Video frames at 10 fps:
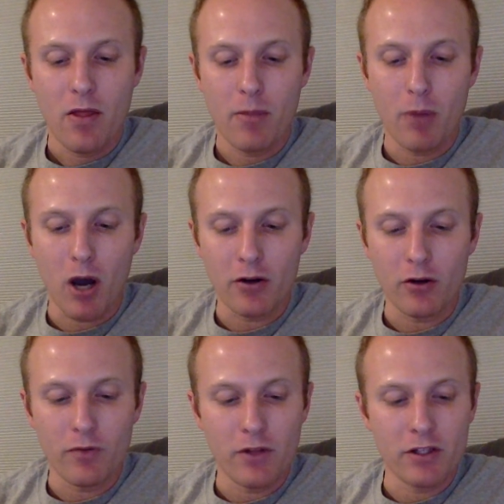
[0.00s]
The bottle
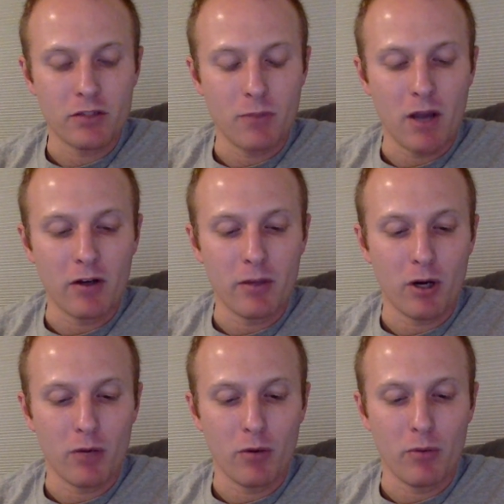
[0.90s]
of this smelly
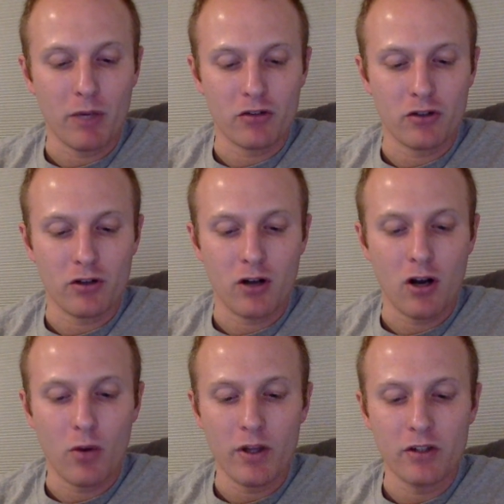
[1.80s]
purple mixture
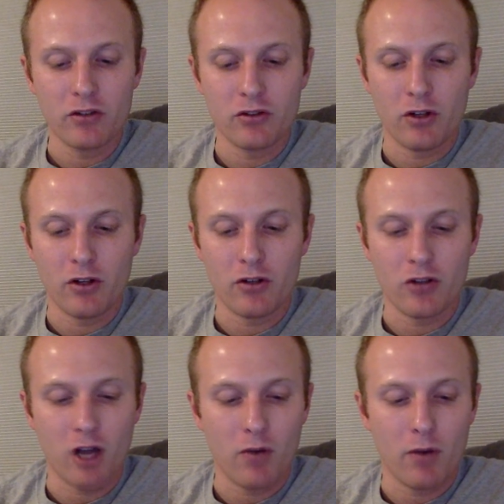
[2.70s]
always stood on the
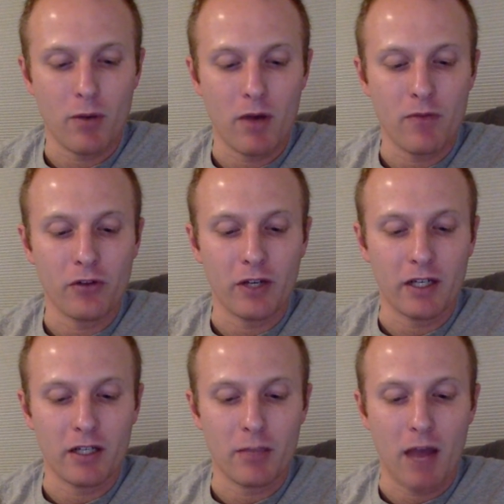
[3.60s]
shelf above the sink
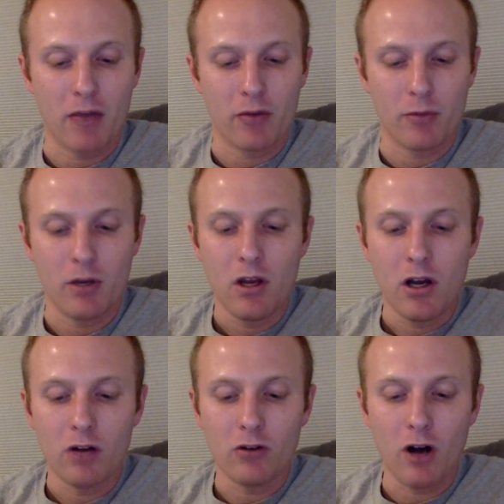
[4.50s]
in the bathroom,
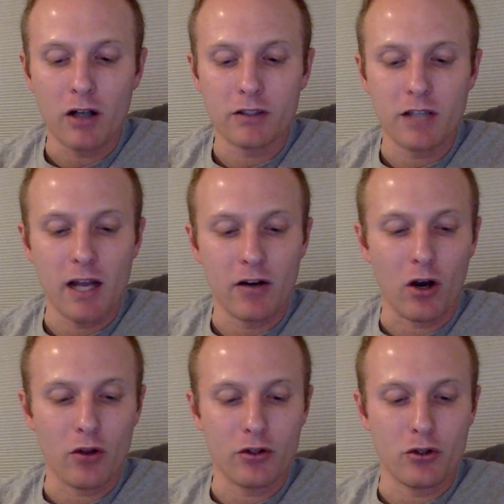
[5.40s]
alongside
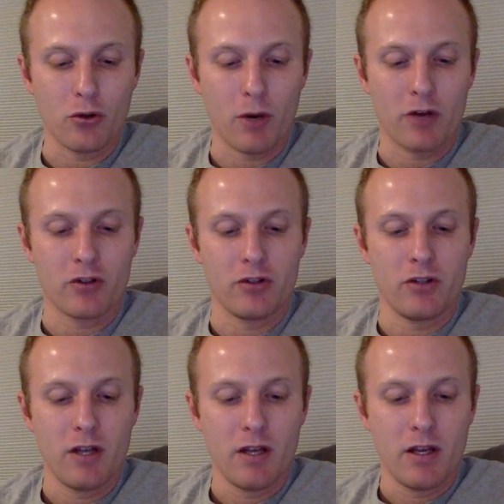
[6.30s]
all the toothbrushes,
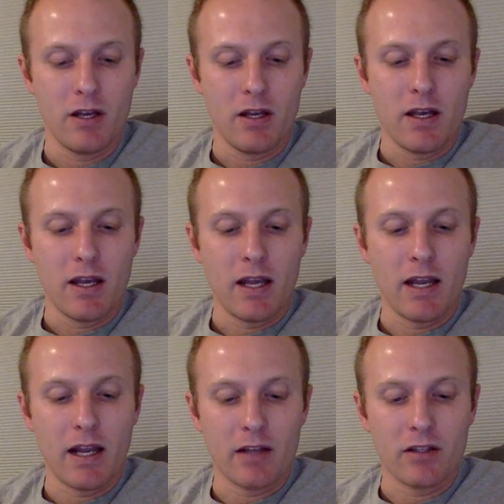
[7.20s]

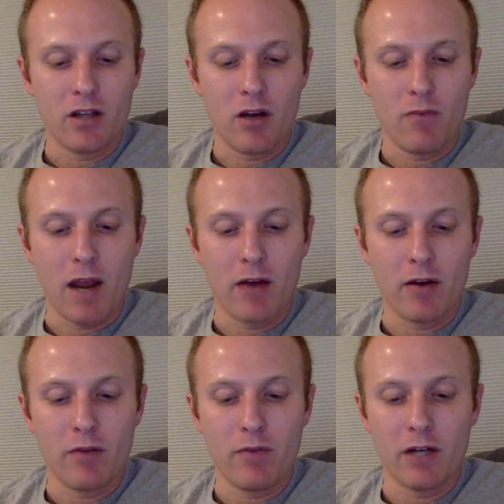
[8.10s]
and a very
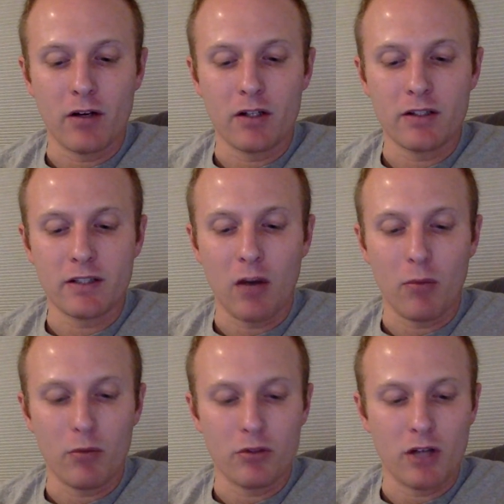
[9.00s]
vigorous scalp
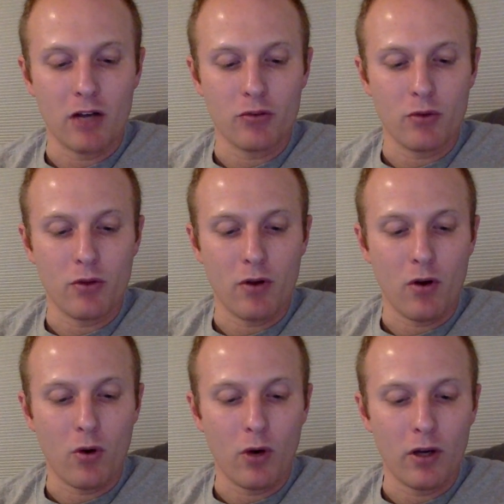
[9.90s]
massage with
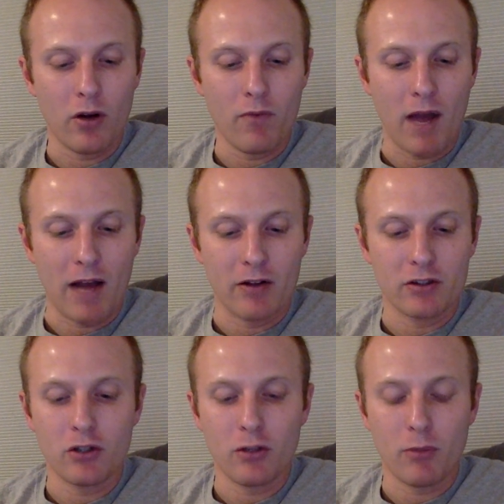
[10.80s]
oil of violets
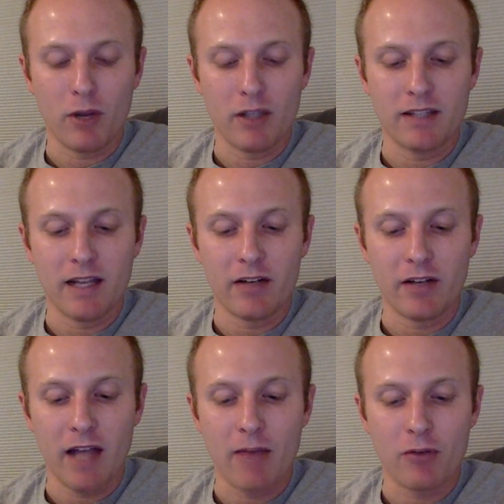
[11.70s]
took place daily
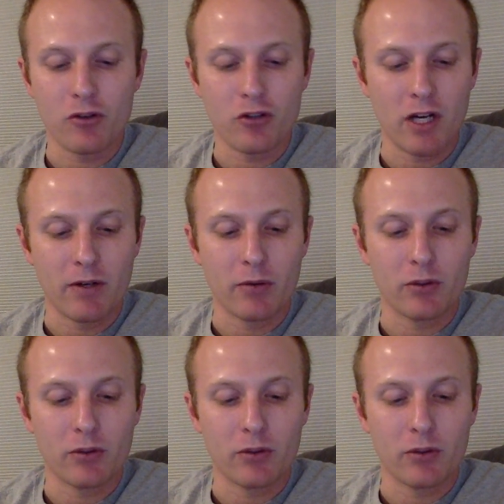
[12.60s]
after shaving